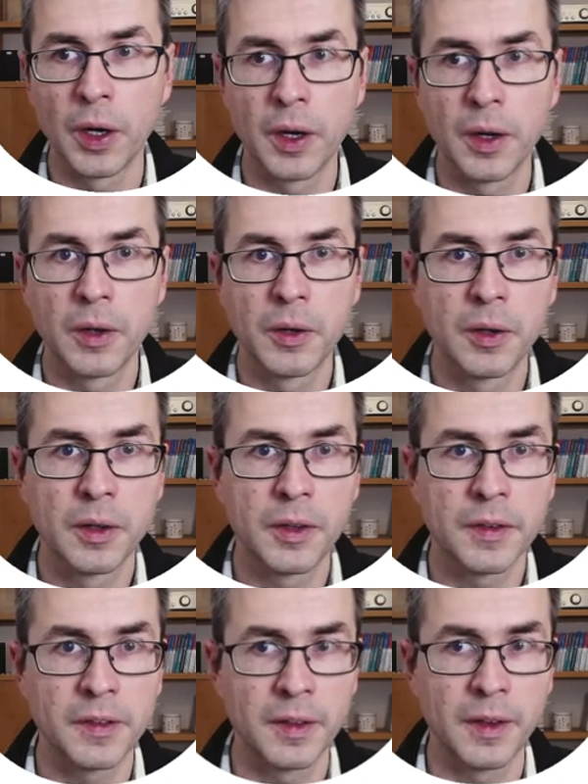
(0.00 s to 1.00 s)
are
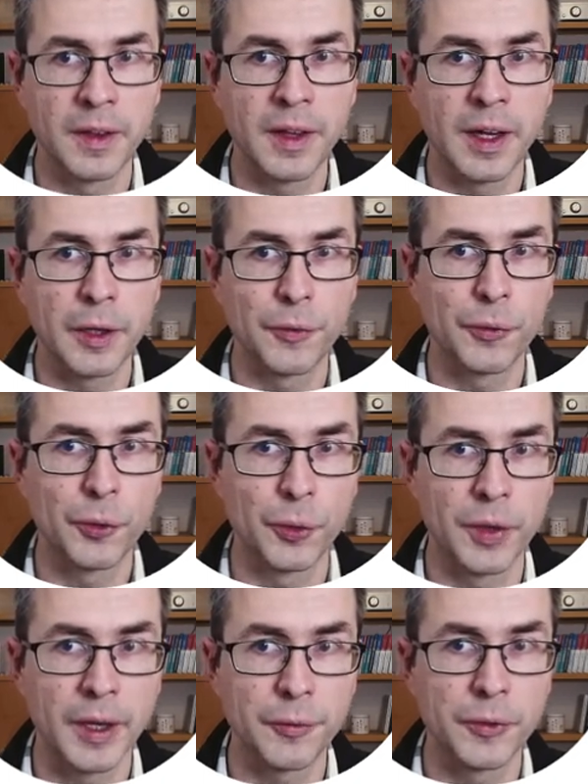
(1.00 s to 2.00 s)
still alive, who
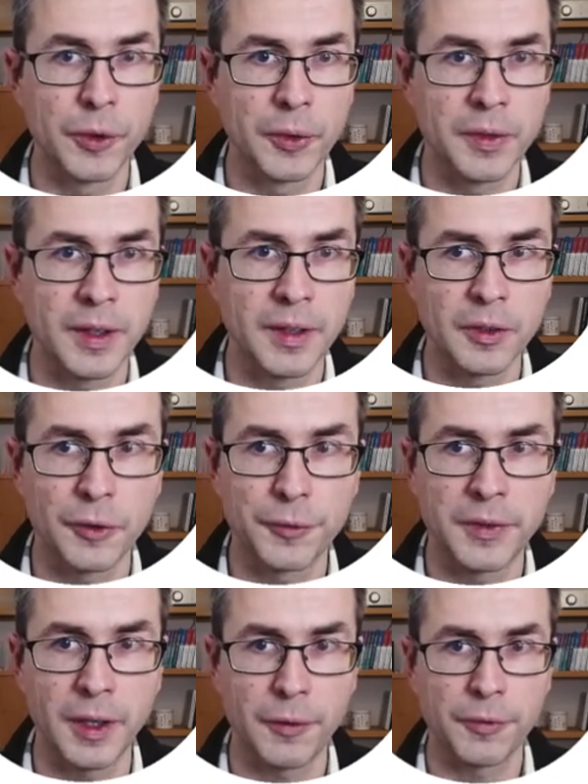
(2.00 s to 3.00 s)
have no date of
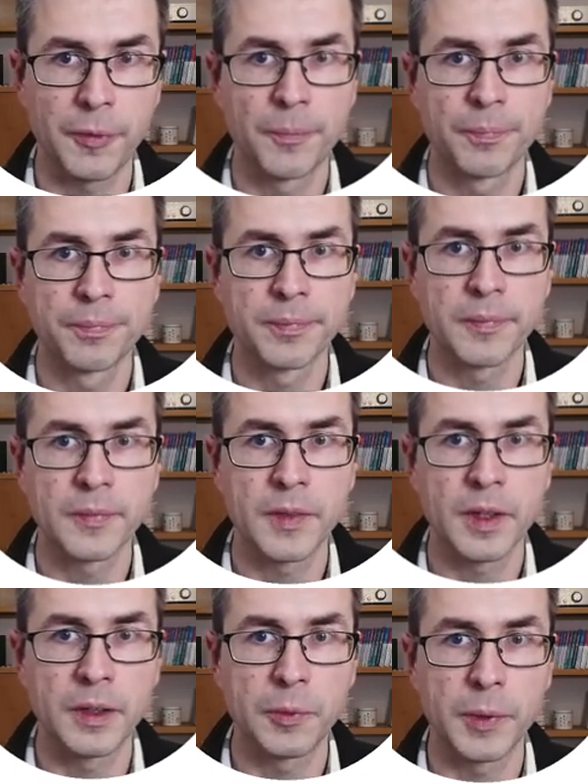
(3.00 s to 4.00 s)
death.
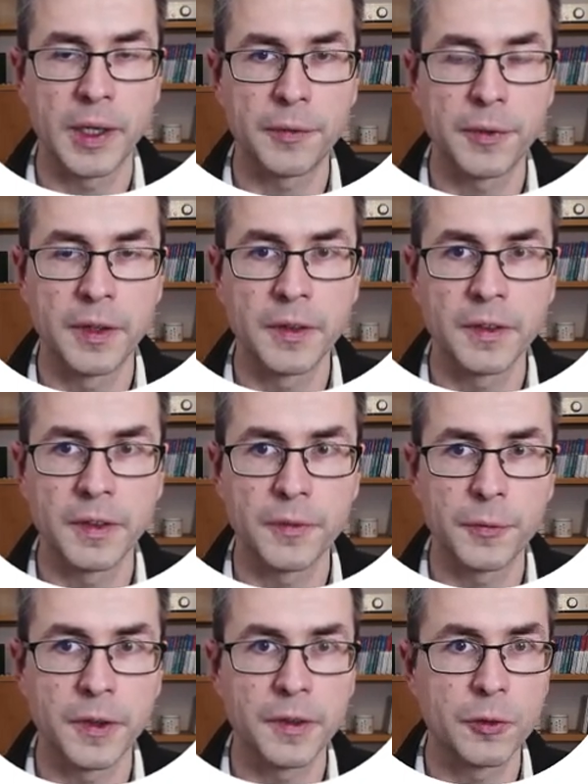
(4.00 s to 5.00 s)
And we have here the
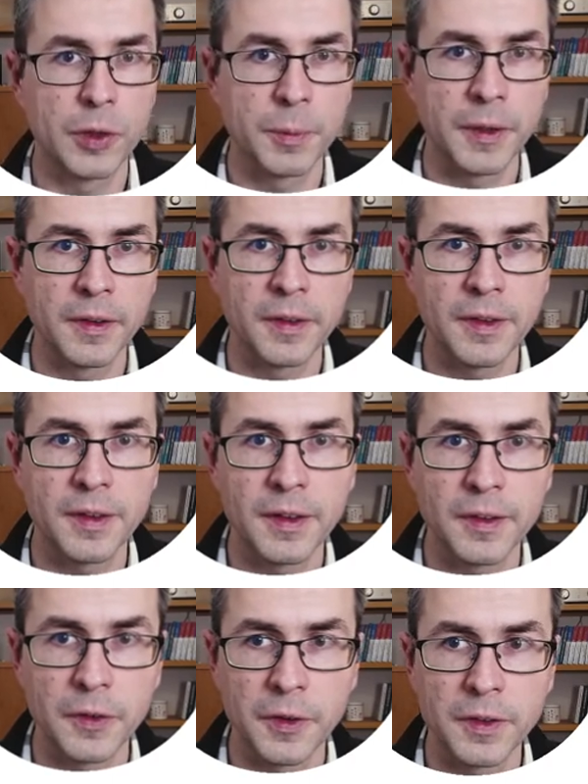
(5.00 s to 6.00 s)
first triple
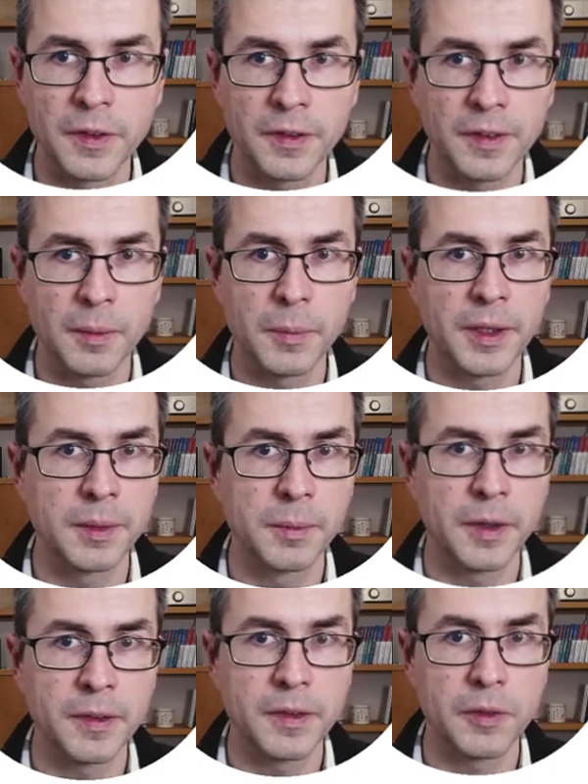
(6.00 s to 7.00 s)
asserting somebody
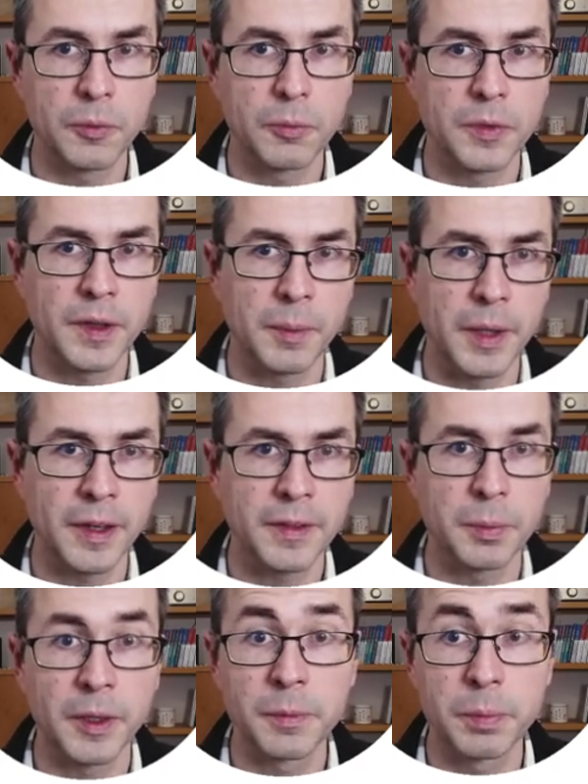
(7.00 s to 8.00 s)
must some
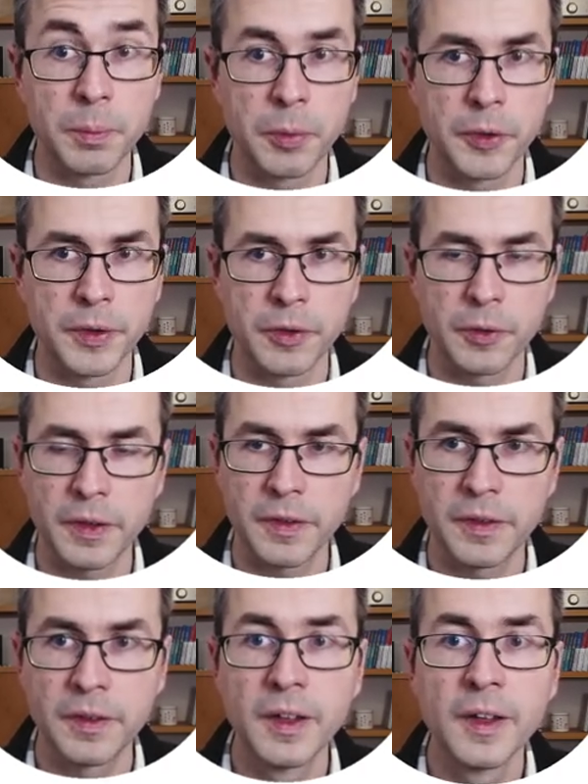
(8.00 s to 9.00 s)
x must be born in
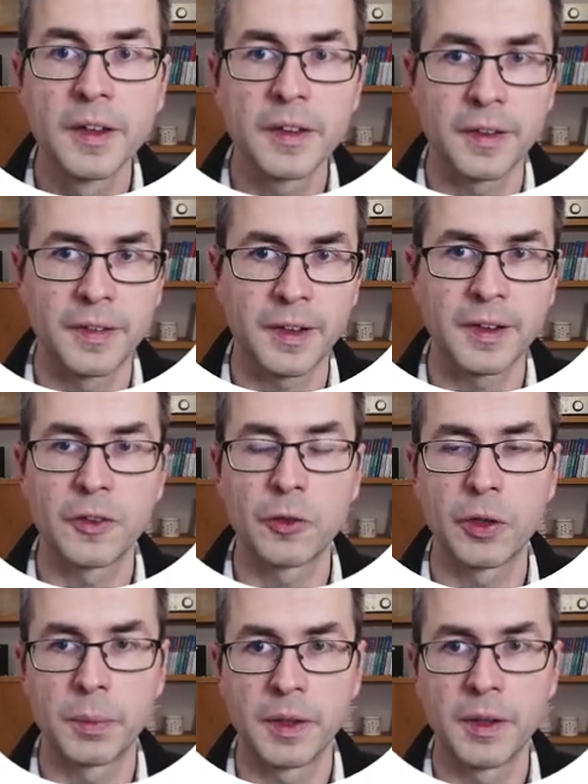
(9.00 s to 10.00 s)
Dresden. The second
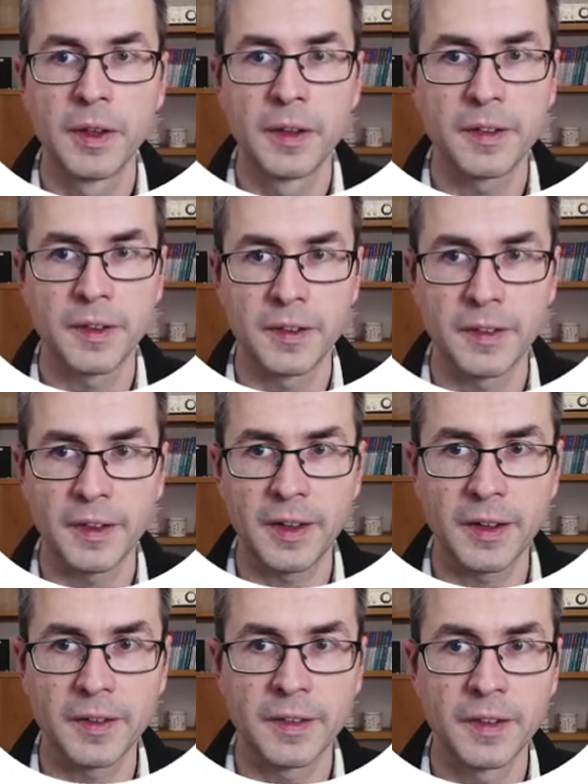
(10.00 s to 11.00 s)
triple says
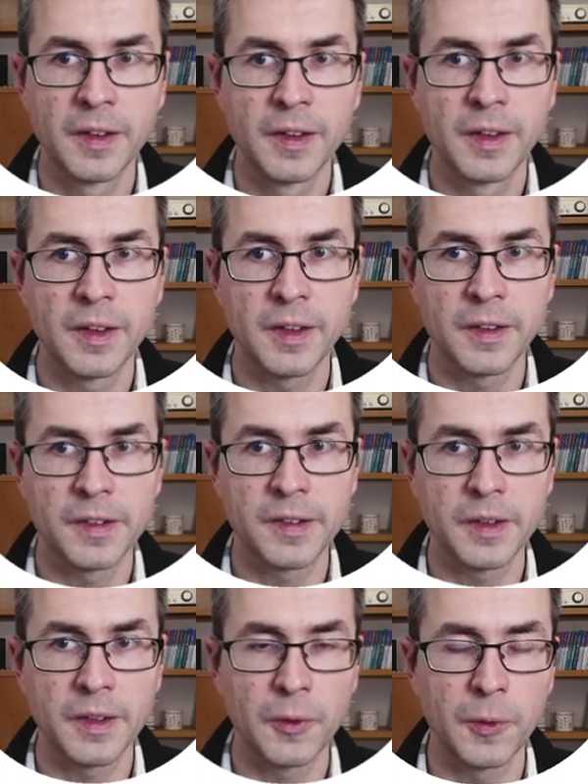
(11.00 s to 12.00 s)
x has
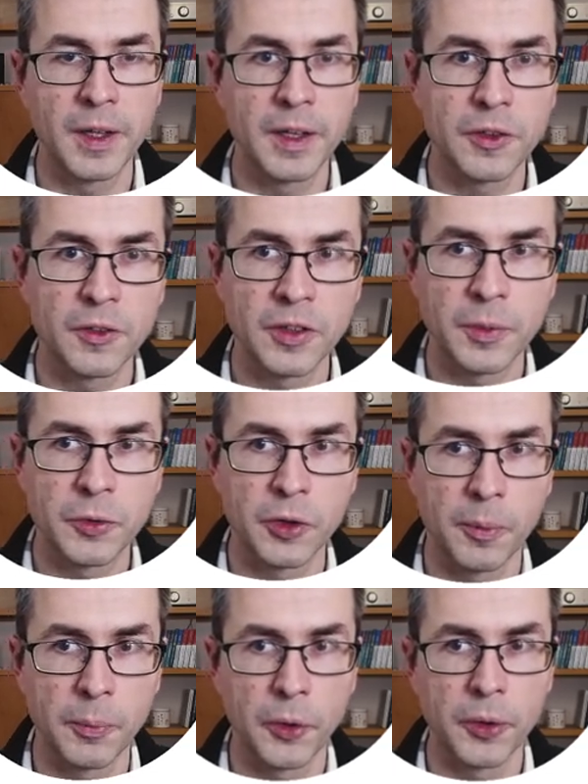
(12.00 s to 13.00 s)
a relationship
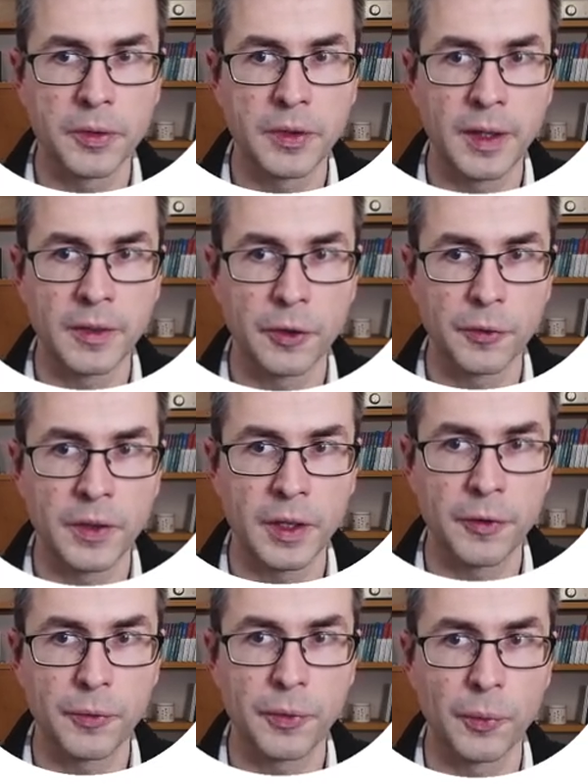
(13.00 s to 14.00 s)
to a date of
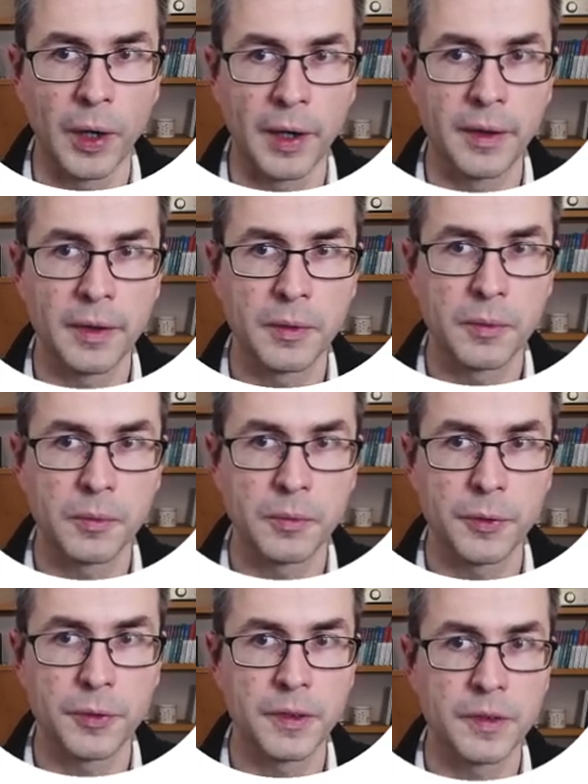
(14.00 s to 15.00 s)
death y
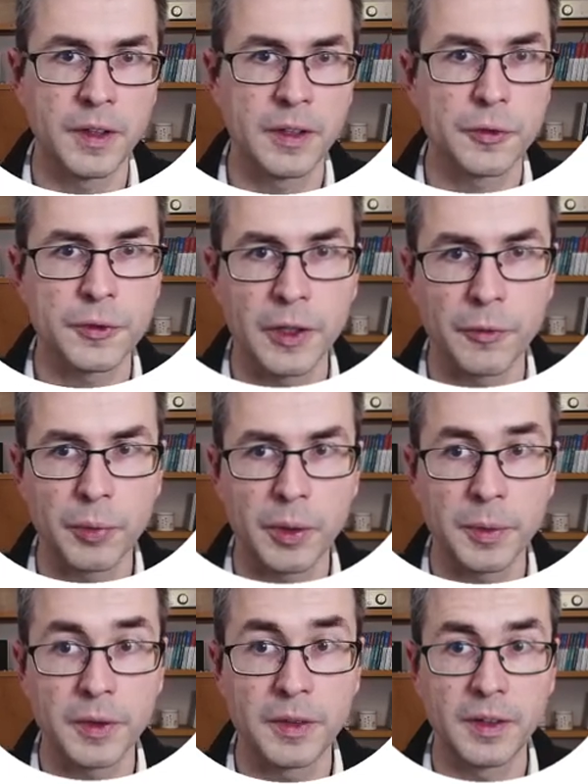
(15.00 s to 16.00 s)
with this date of death
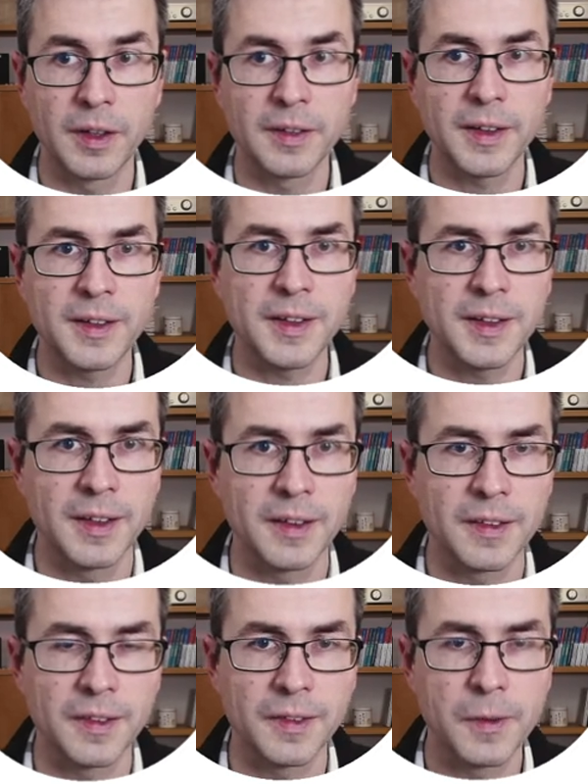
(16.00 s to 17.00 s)
property, and I
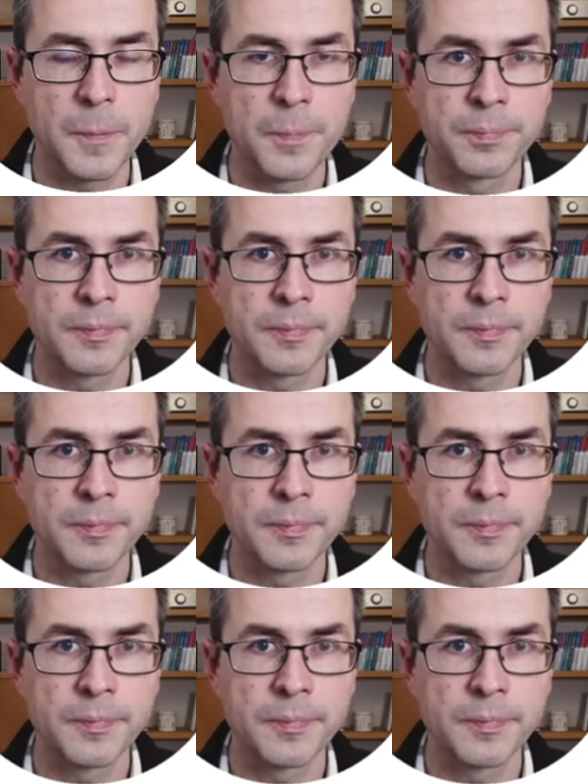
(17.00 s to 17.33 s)
negate this.